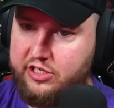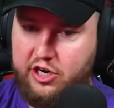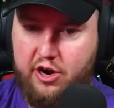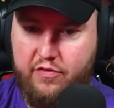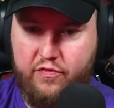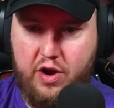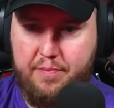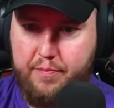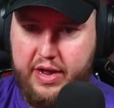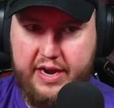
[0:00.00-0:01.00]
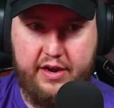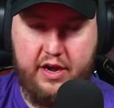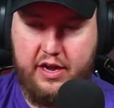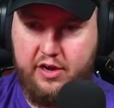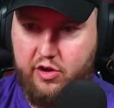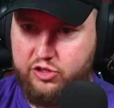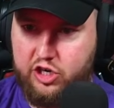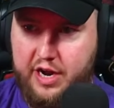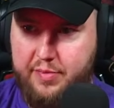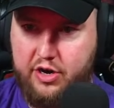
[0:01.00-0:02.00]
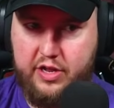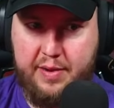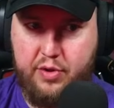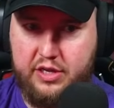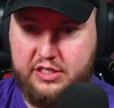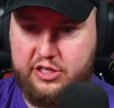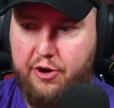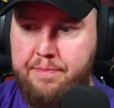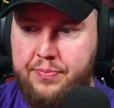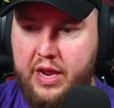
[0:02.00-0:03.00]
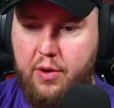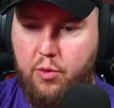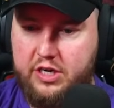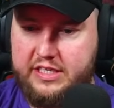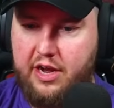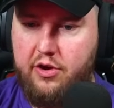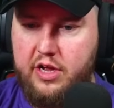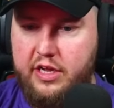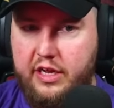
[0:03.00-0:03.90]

Shard from my Ultra Nightmare clan boss. So it works out.